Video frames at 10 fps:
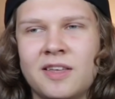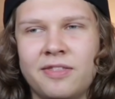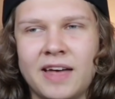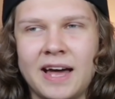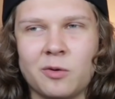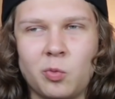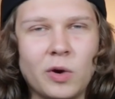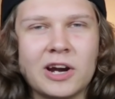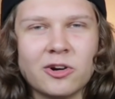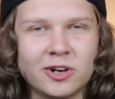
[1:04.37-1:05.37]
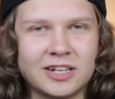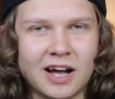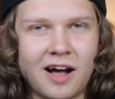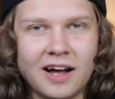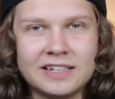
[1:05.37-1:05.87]
that weird
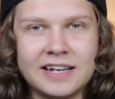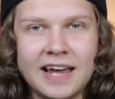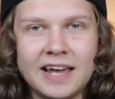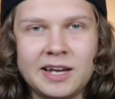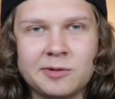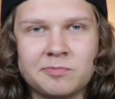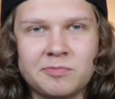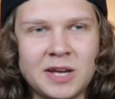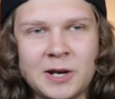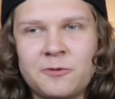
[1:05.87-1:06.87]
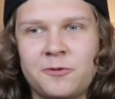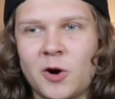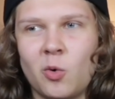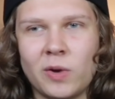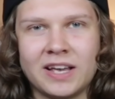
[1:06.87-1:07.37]
Kanye
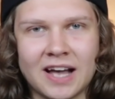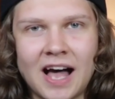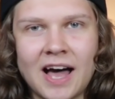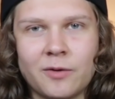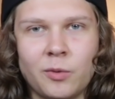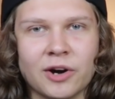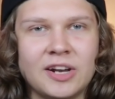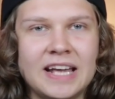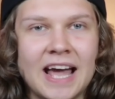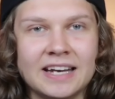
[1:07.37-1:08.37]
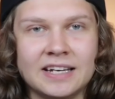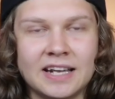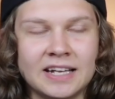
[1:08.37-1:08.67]
info we got where he had an